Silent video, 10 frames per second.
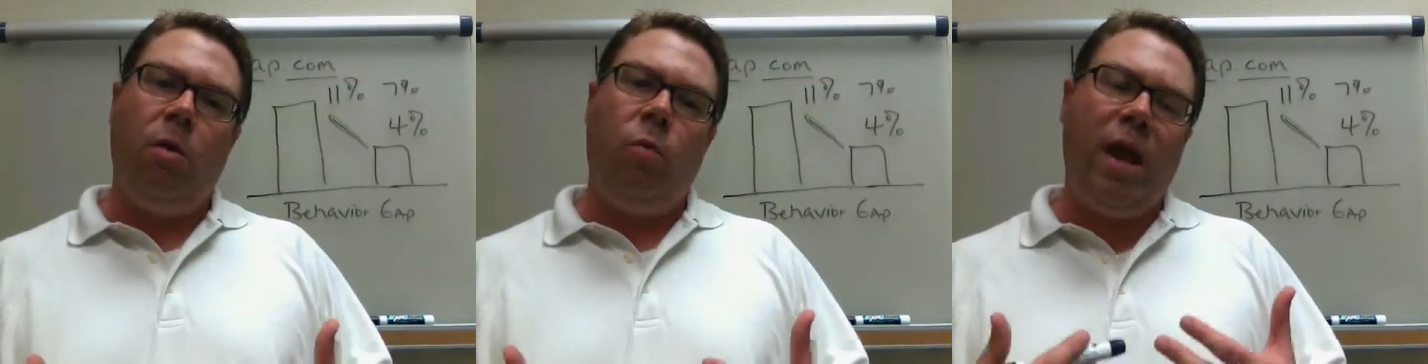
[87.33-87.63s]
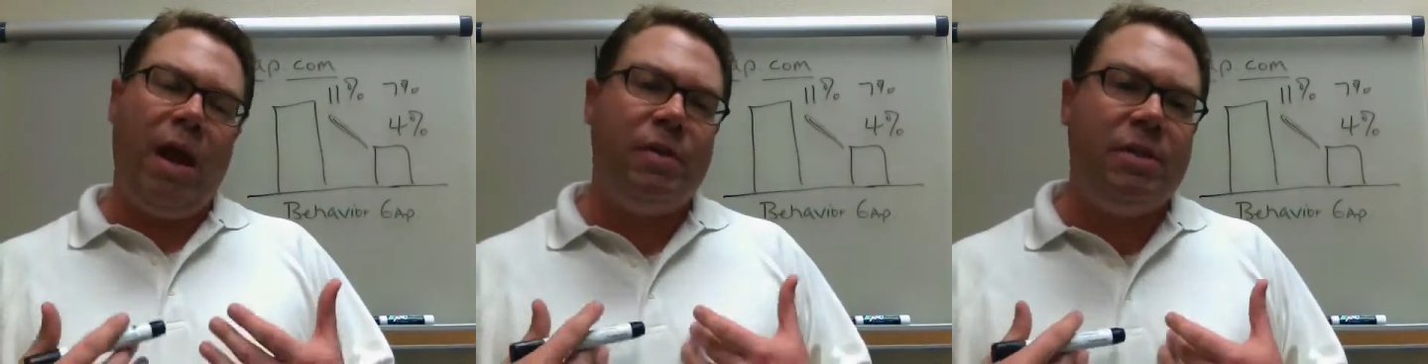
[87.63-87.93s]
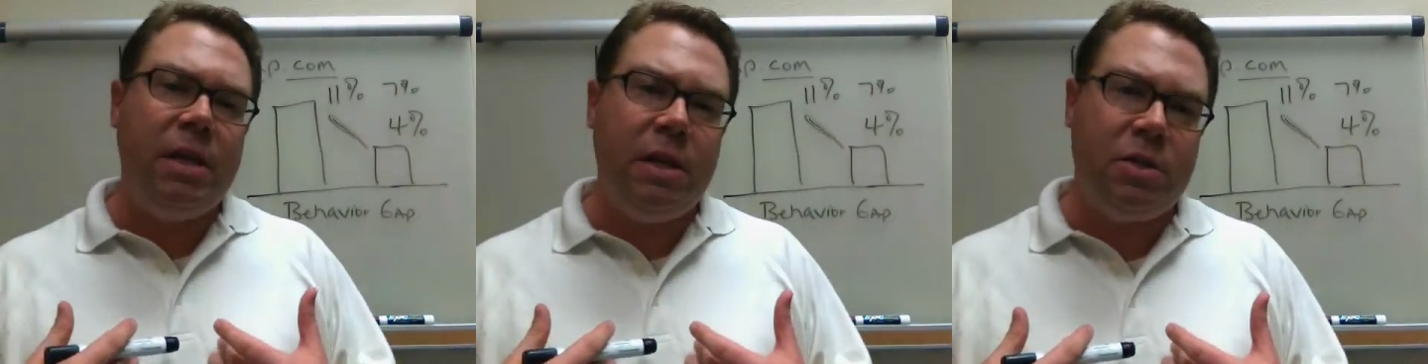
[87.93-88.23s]
We have a
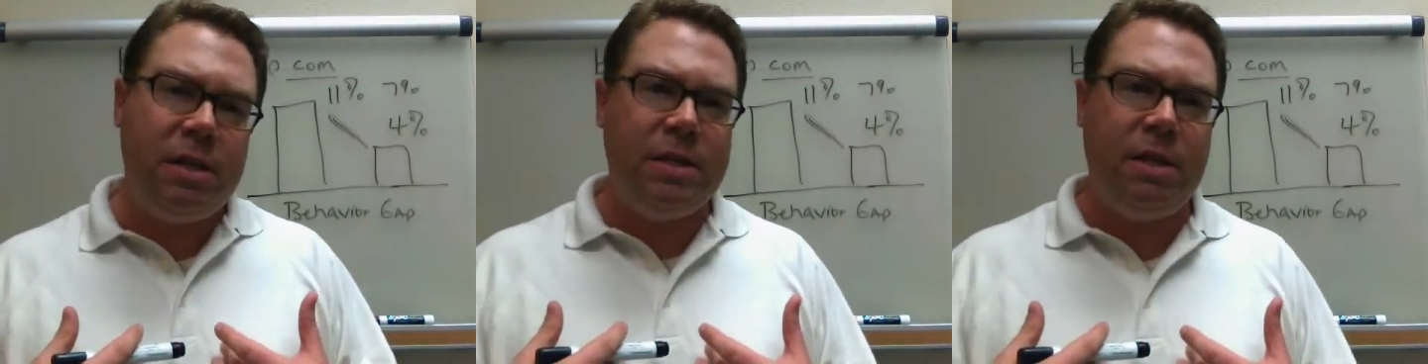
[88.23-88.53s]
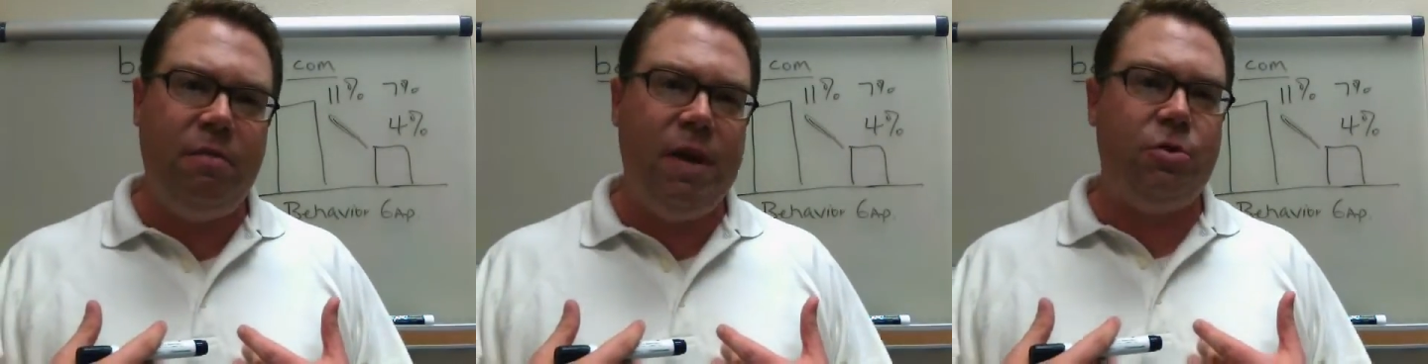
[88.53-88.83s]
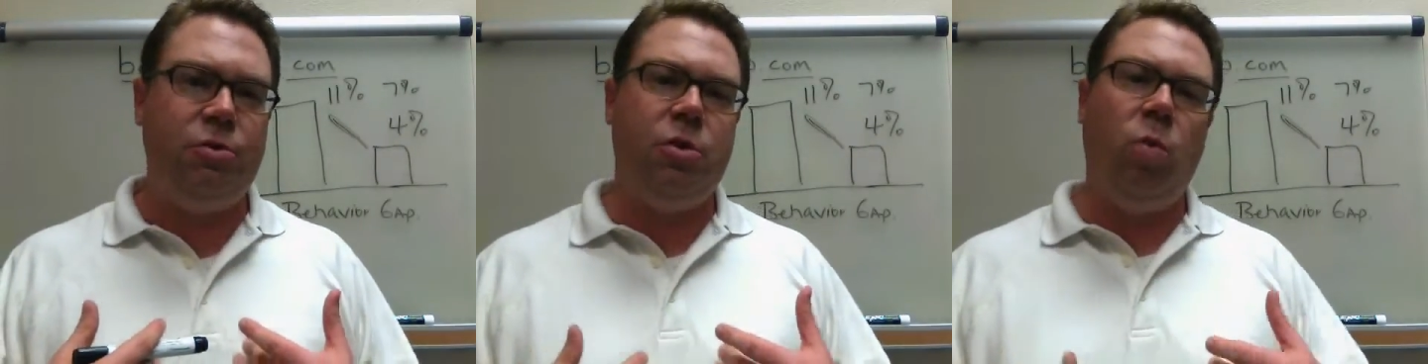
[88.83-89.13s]
tendency as
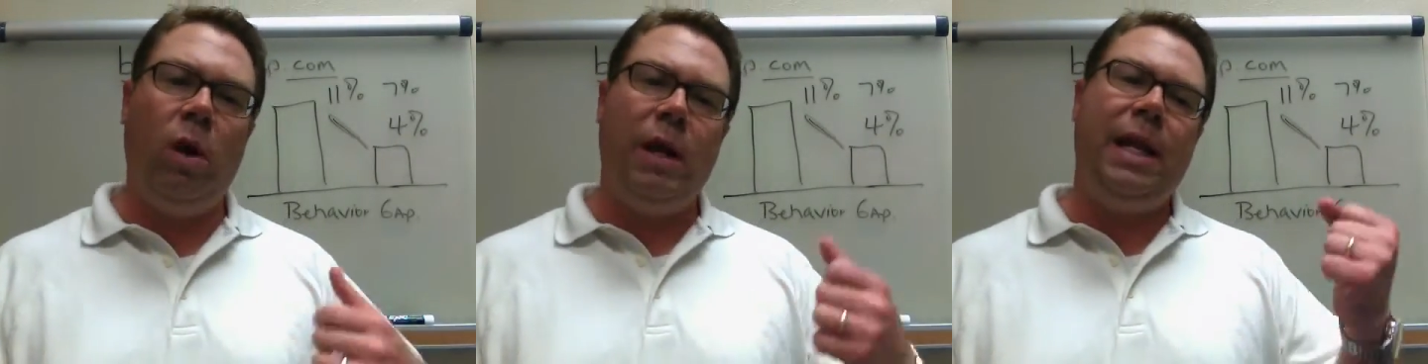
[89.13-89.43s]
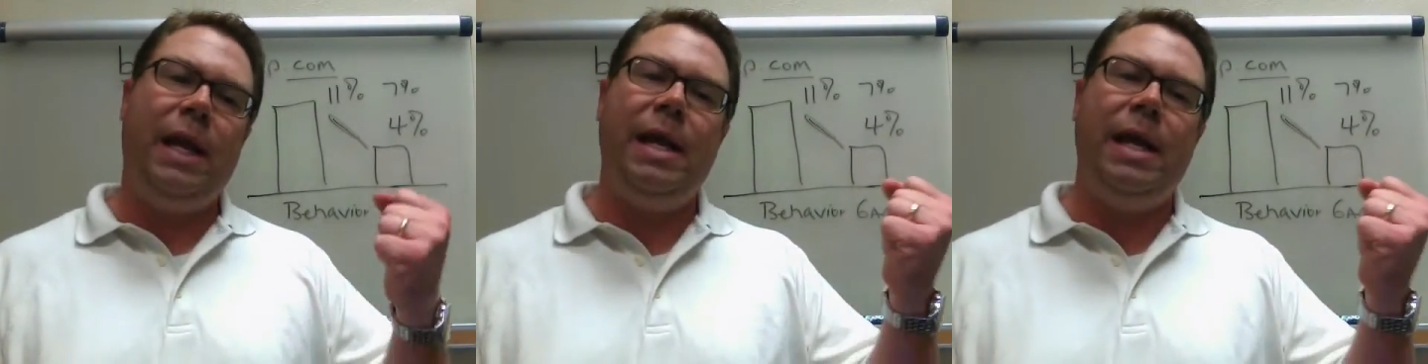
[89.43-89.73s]
investors to want to get